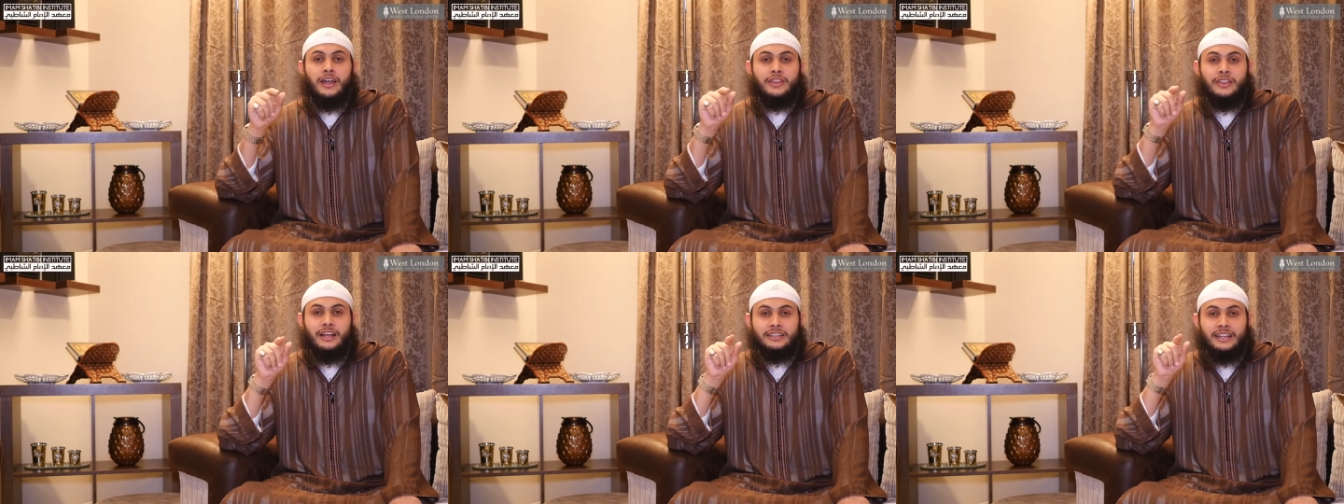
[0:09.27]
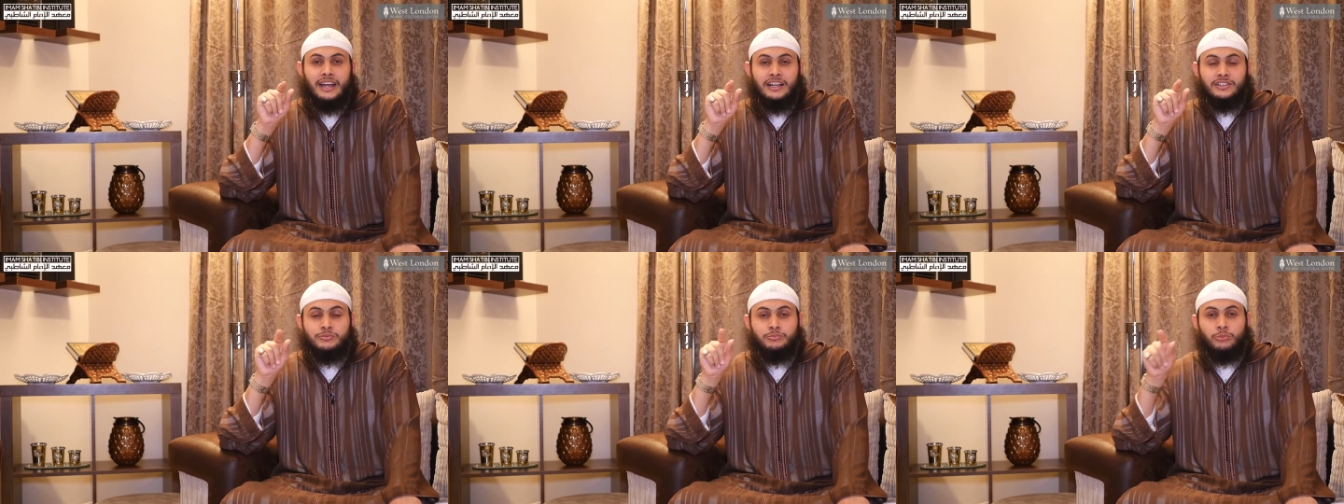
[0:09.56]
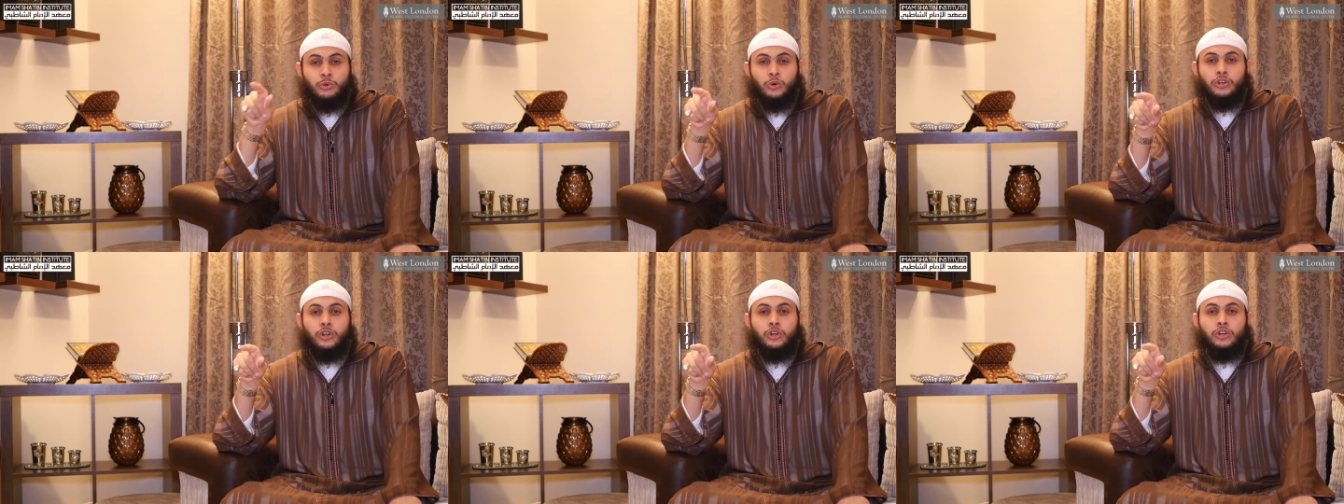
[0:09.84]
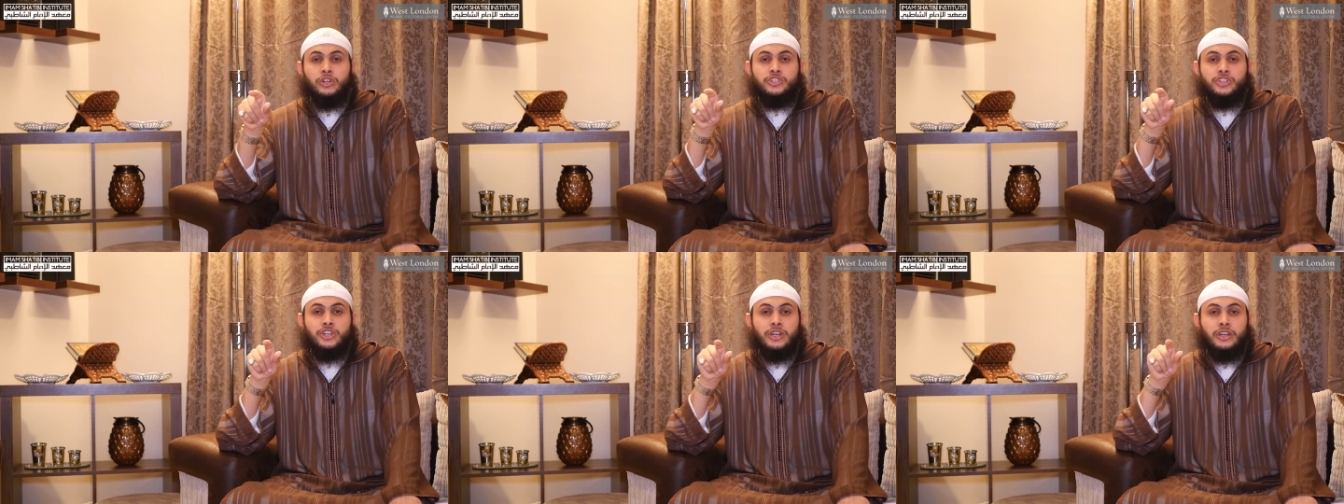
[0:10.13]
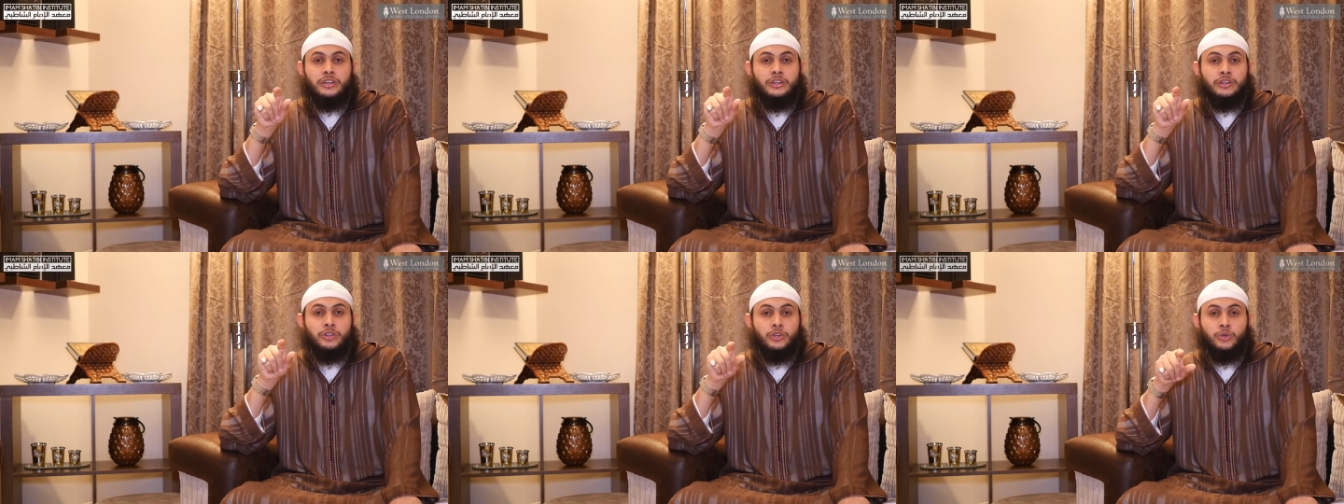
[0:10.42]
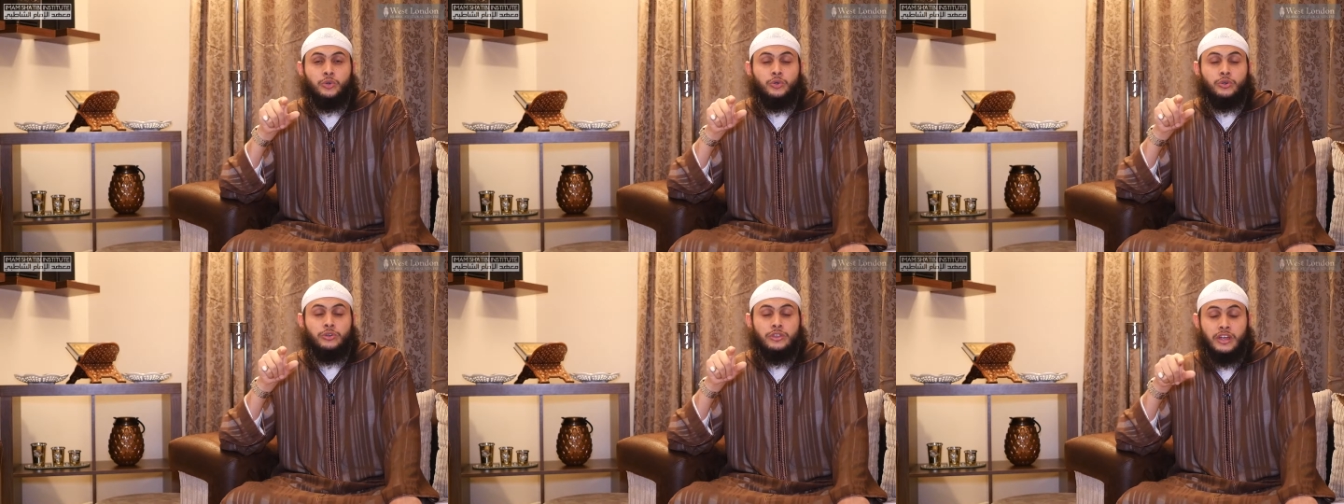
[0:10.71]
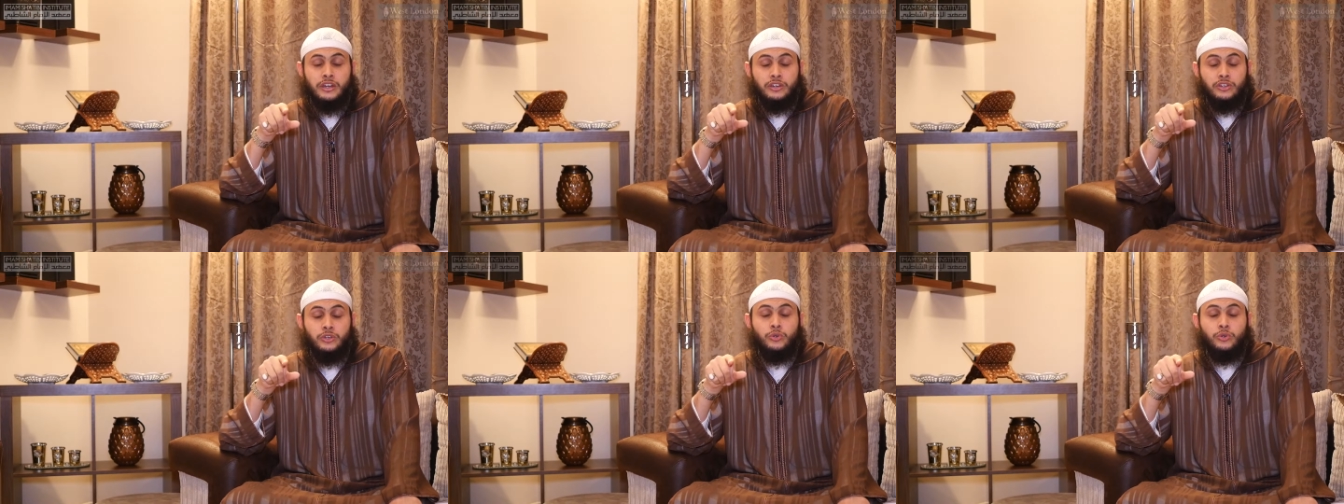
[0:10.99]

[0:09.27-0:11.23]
that has more knowledge in you than